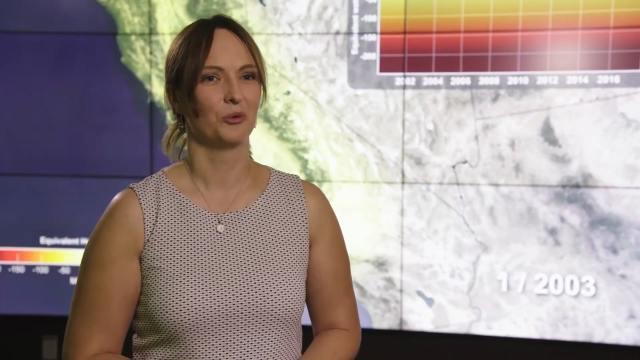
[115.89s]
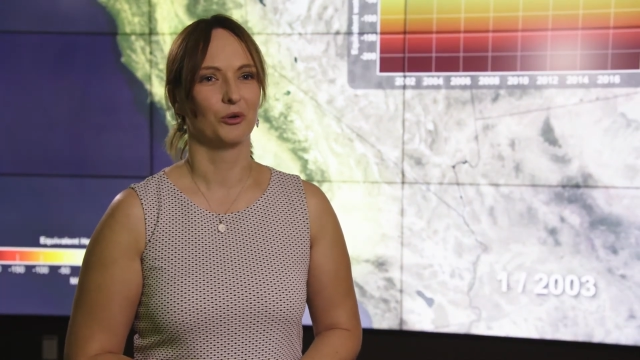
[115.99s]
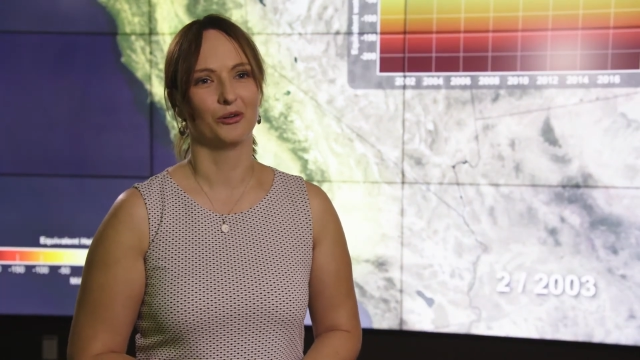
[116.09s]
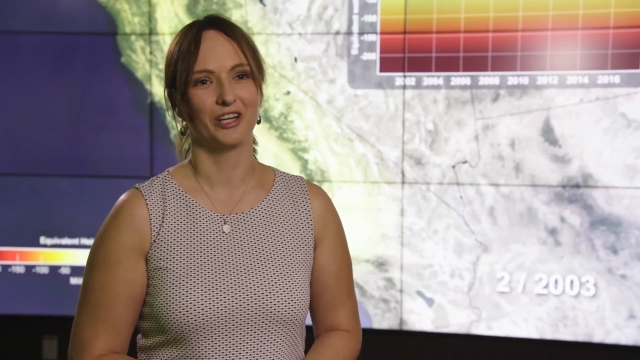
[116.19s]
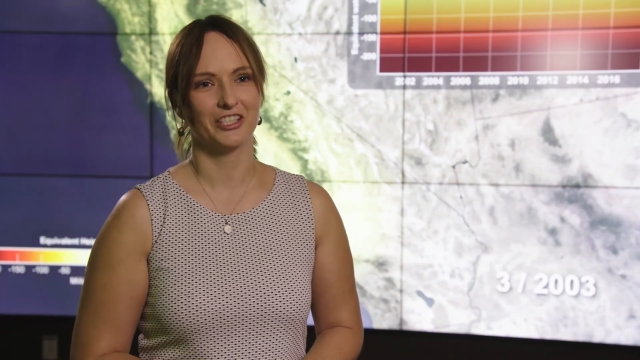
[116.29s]

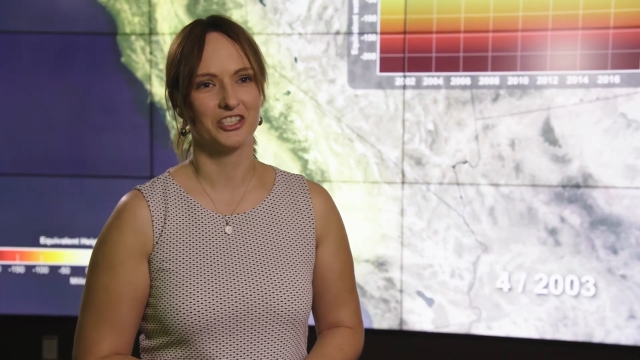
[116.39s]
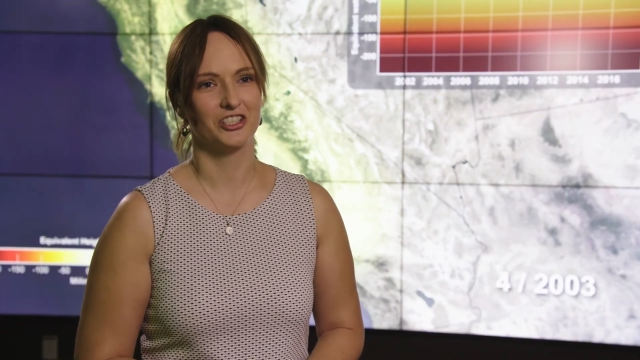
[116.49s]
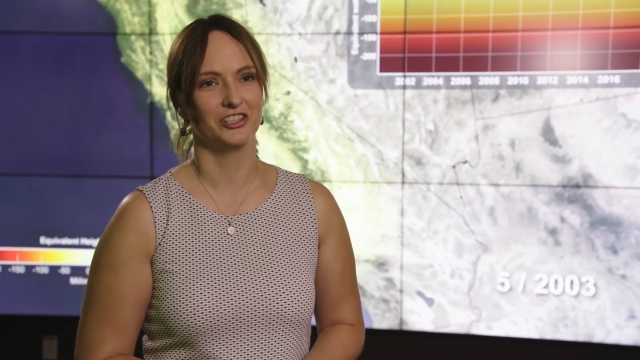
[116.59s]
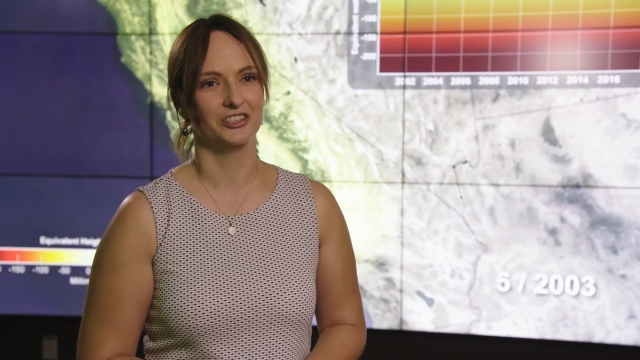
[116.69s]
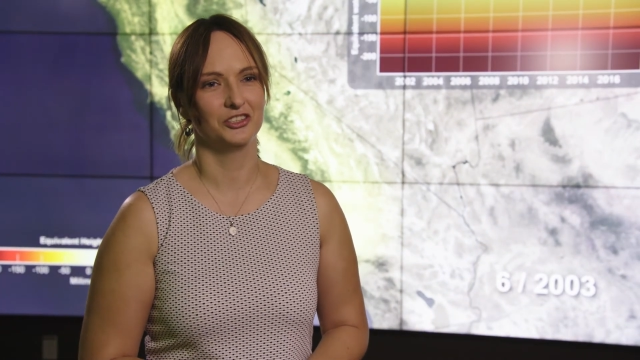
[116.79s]
where we
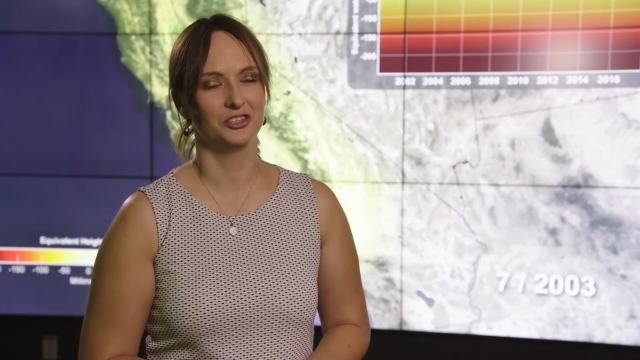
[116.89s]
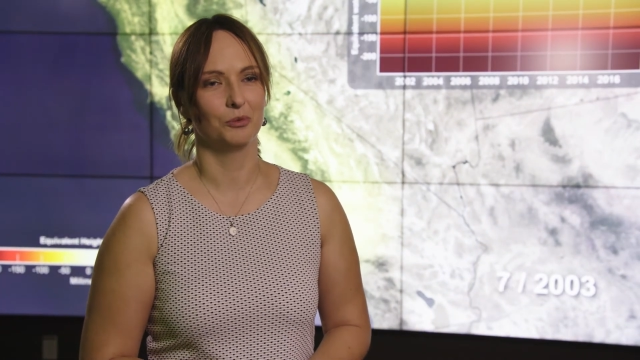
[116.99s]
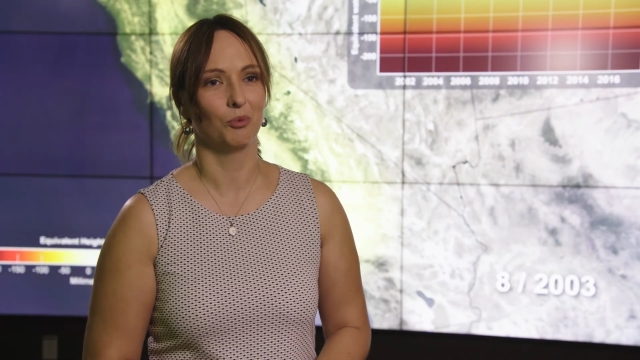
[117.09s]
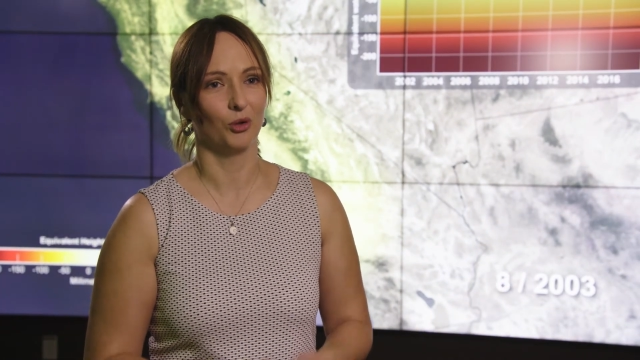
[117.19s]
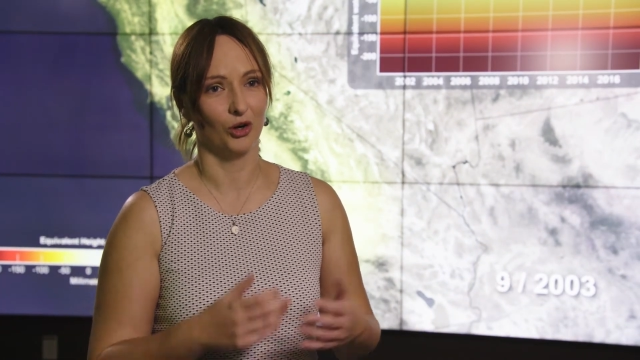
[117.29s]
actually
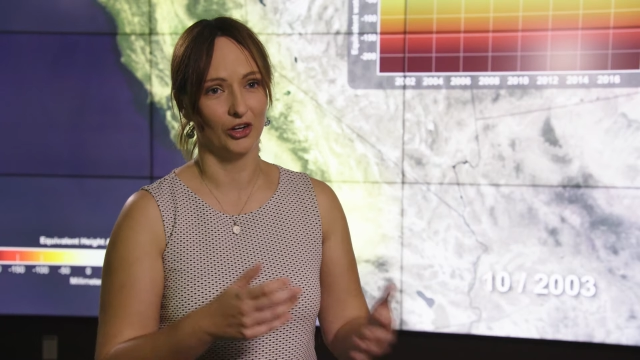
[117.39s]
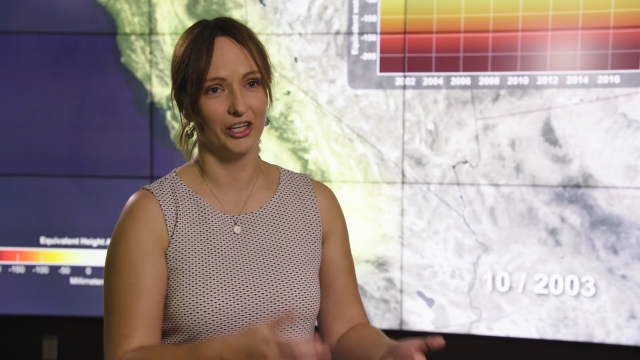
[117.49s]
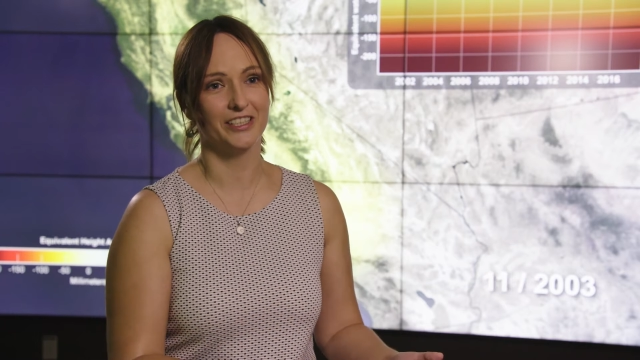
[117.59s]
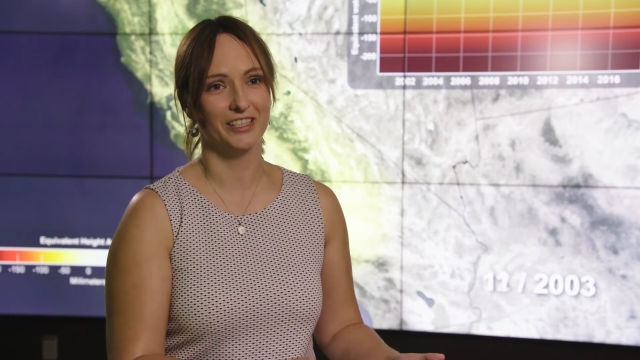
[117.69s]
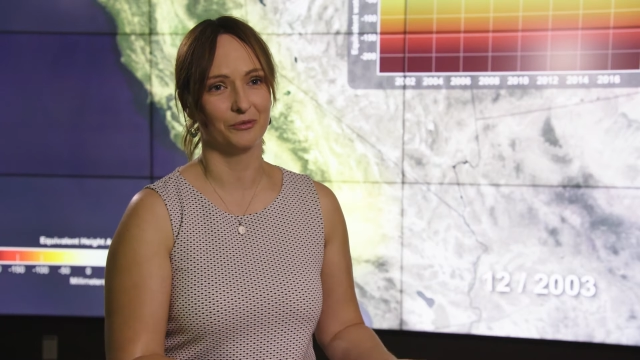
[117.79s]

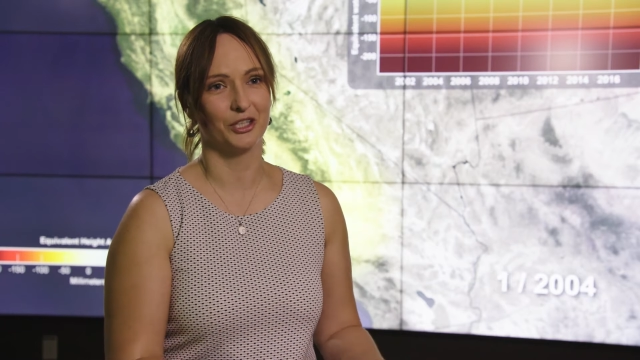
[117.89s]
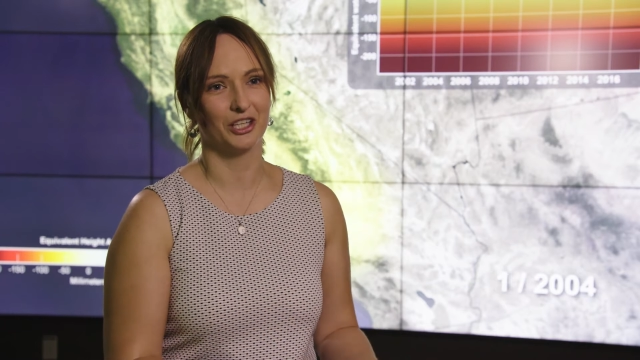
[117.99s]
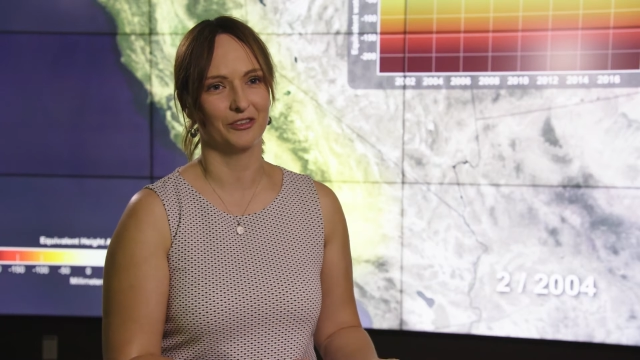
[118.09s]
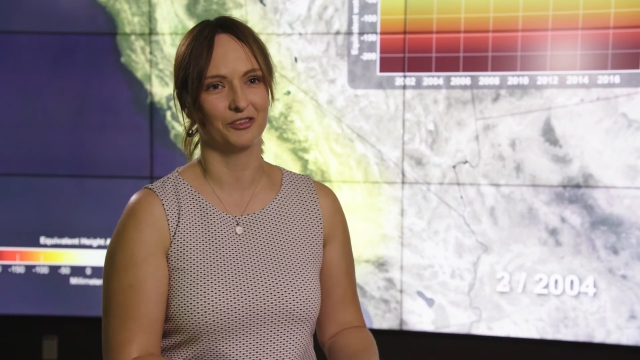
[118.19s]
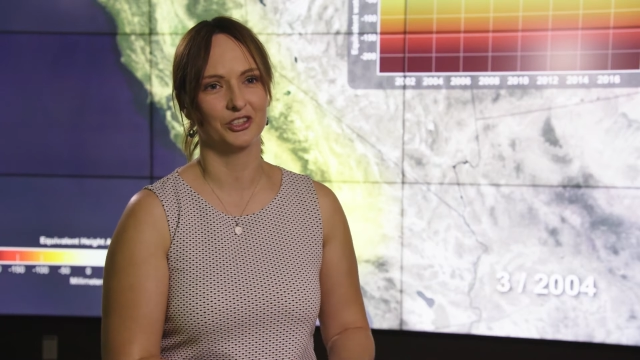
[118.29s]
deployed and
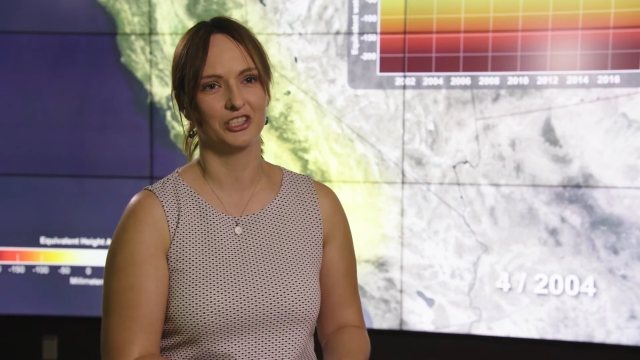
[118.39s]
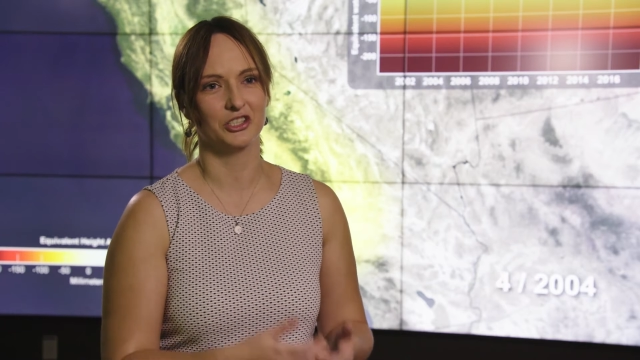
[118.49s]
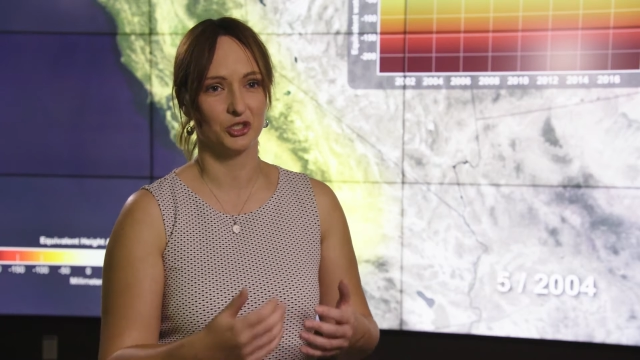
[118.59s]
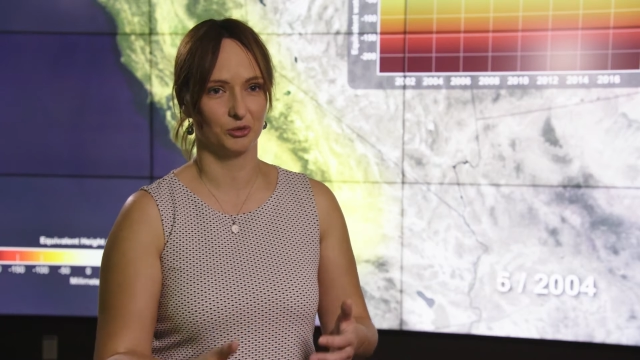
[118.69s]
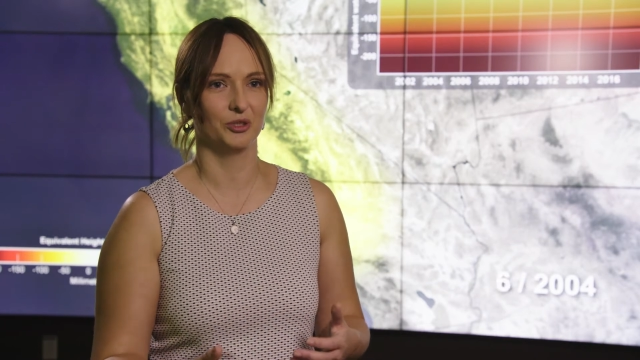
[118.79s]
recovered
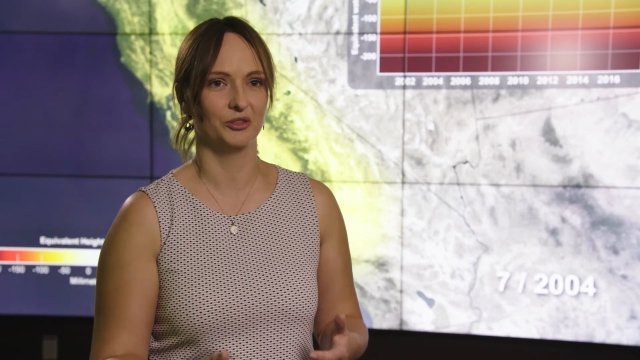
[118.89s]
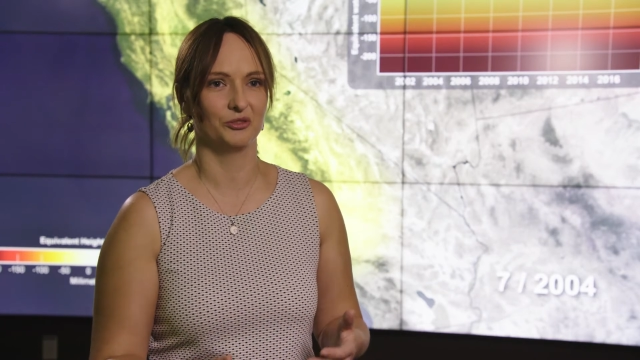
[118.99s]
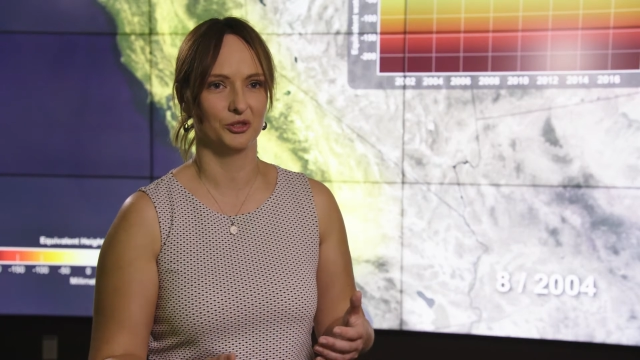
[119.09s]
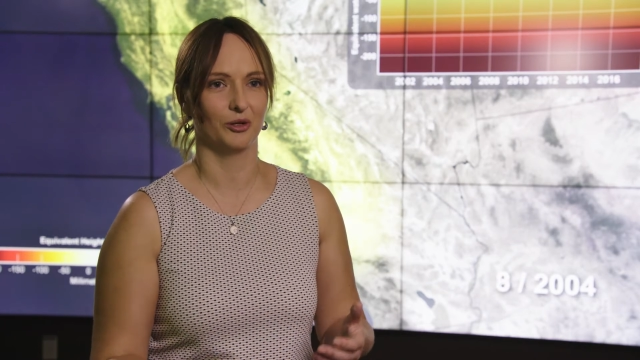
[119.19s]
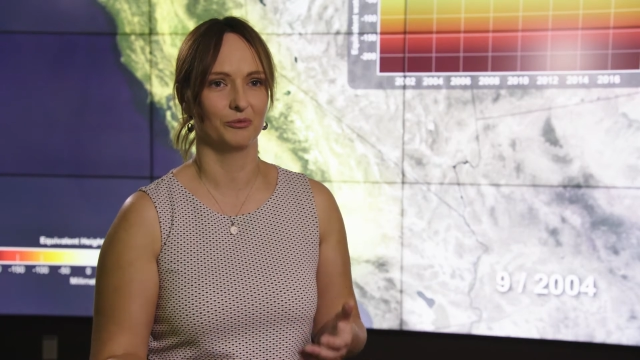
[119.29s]

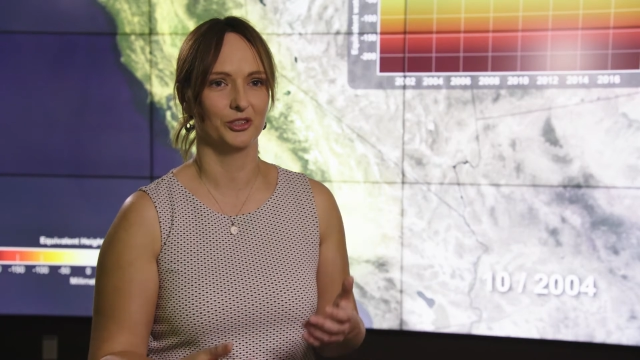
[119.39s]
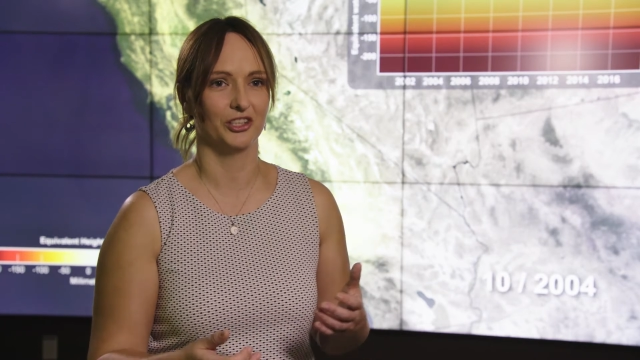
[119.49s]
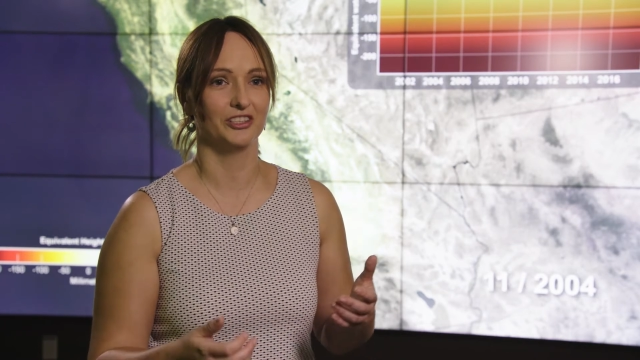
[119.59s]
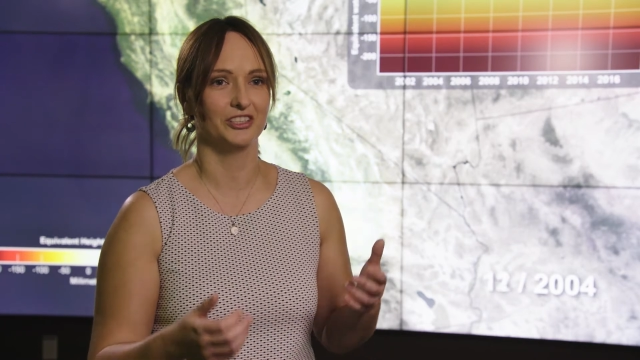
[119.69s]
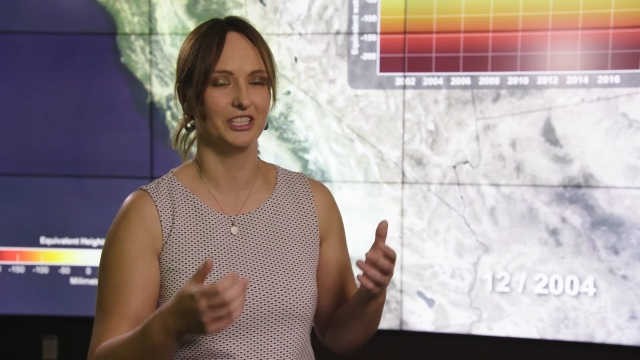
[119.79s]
instruments from the